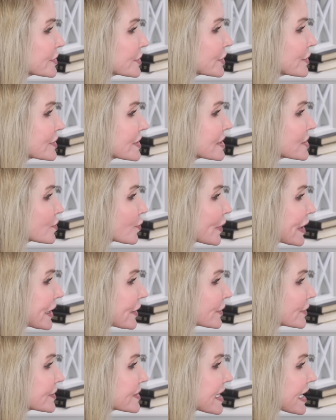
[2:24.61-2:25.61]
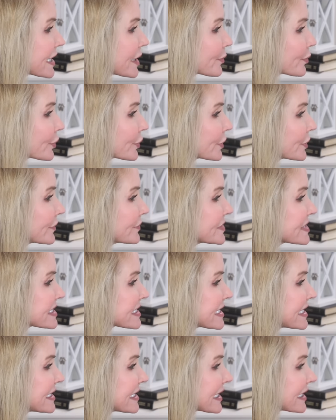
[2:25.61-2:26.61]
reduces wrinkles and improves
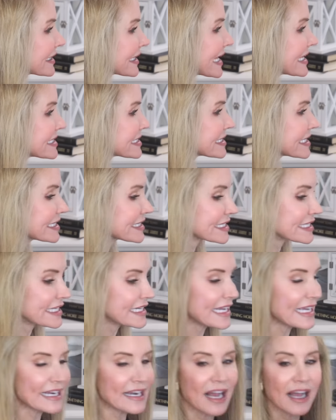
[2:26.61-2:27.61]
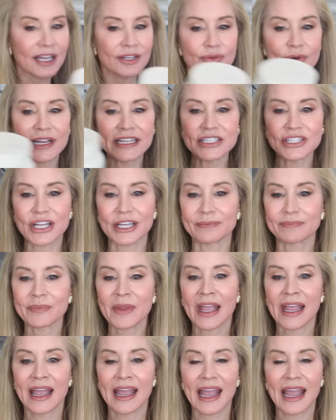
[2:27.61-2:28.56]
skin elasticity and hydration.